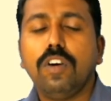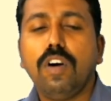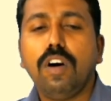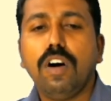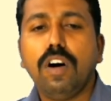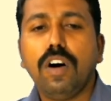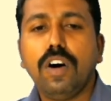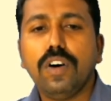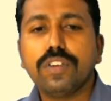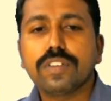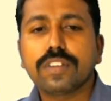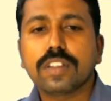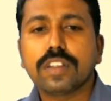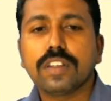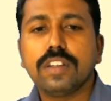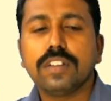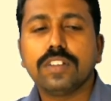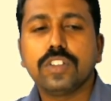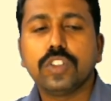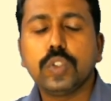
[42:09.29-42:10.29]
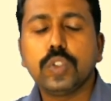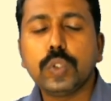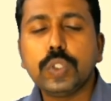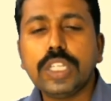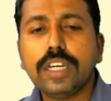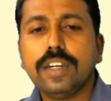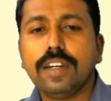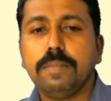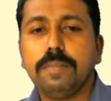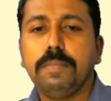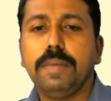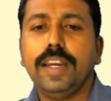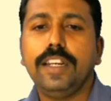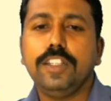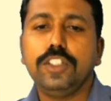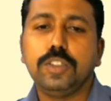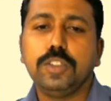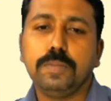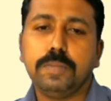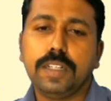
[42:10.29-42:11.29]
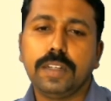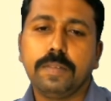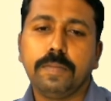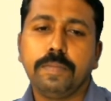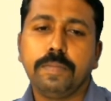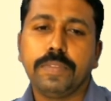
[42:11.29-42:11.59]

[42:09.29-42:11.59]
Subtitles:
ask to the management.